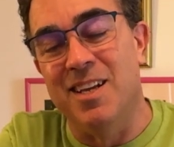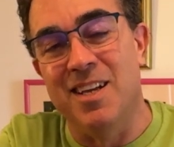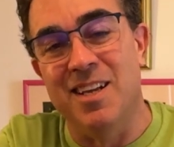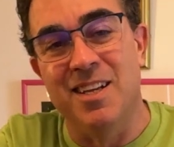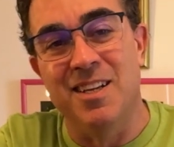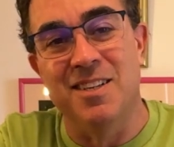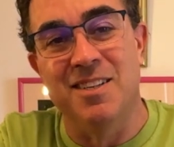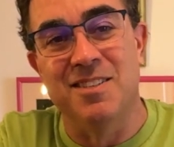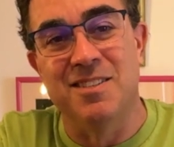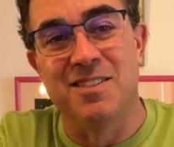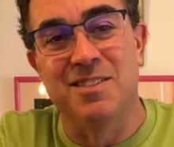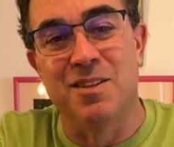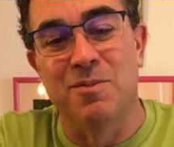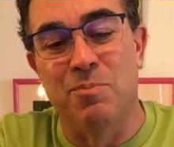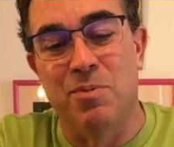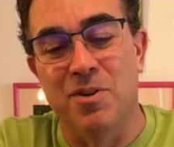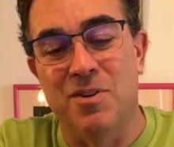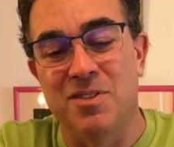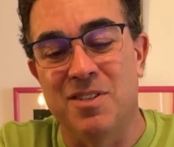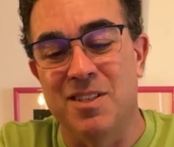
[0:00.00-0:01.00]
is the
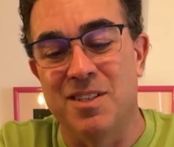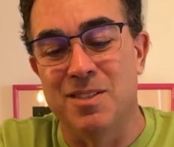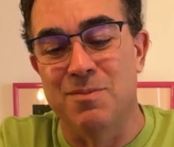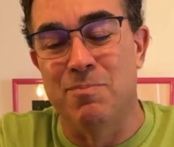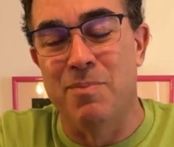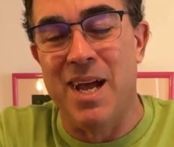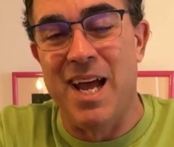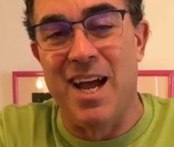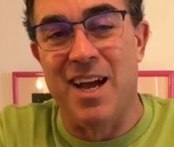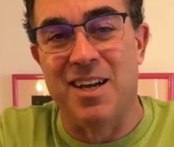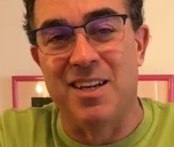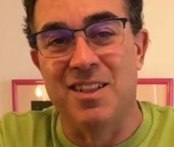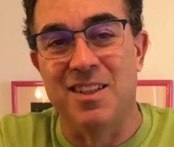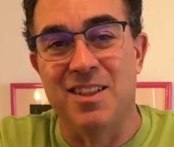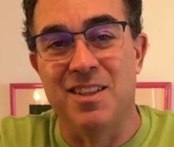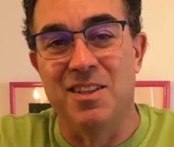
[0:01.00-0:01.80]
person's back.